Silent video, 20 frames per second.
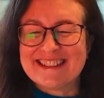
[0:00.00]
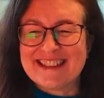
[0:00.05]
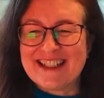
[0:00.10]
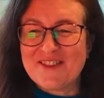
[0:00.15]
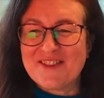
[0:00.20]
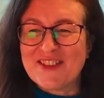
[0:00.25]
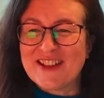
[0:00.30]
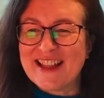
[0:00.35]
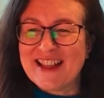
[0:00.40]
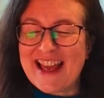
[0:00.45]
I
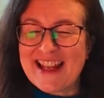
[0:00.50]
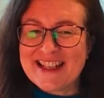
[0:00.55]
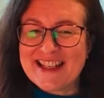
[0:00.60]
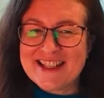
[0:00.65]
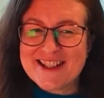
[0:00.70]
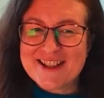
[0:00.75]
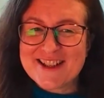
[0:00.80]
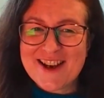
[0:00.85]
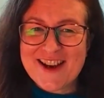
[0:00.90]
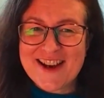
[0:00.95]
feel
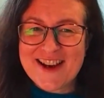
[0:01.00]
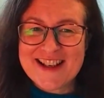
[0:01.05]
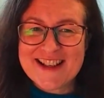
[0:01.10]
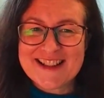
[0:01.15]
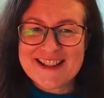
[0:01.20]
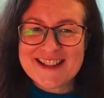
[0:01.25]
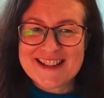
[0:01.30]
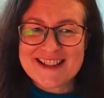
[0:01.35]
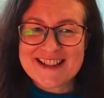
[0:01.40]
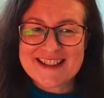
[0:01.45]

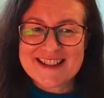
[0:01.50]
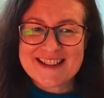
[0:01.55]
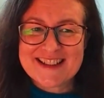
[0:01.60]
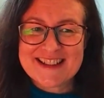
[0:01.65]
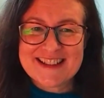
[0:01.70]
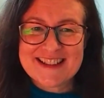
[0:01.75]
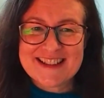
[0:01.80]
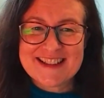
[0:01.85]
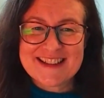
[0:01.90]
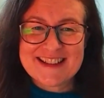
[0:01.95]
energized.
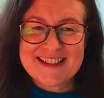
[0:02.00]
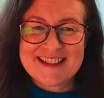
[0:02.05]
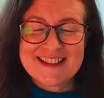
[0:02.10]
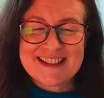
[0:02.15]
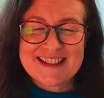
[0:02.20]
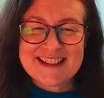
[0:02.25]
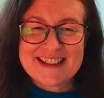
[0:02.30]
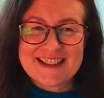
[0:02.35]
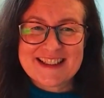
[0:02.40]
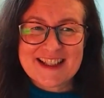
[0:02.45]

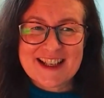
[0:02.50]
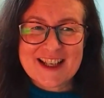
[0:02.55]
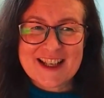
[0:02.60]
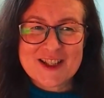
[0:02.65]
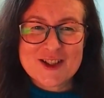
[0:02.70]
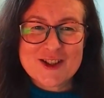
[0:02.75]
I